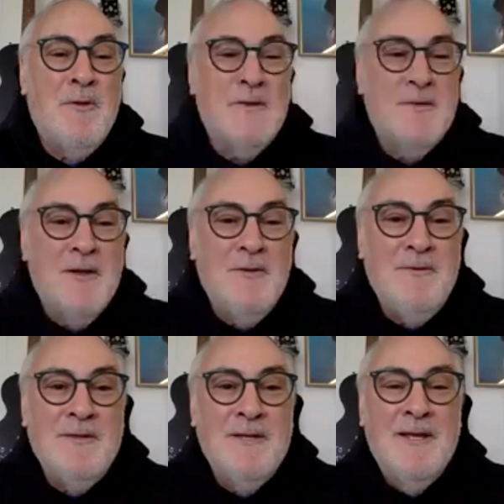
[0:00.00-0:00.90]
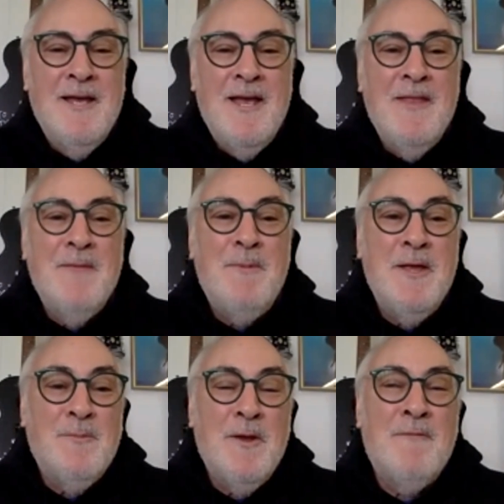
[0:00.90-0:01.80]
Stones and the
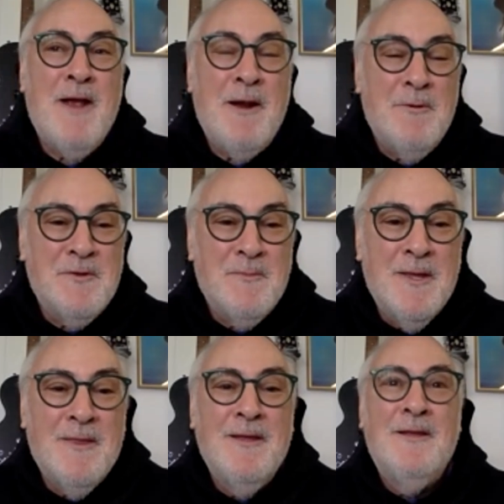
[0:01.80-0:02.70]
bass player of Aerosmith